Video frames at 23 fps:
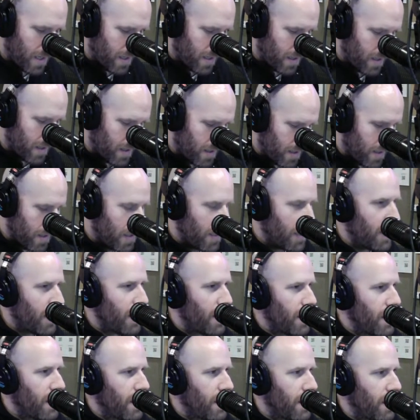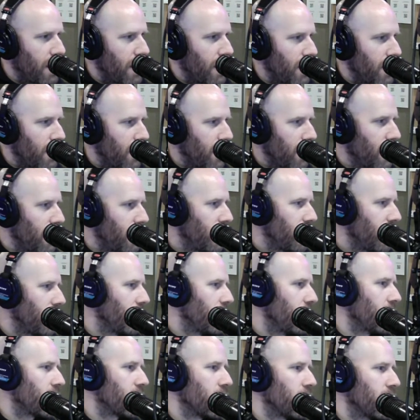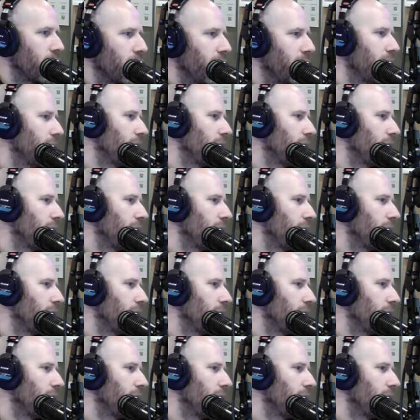down. Uh oh. Didn't we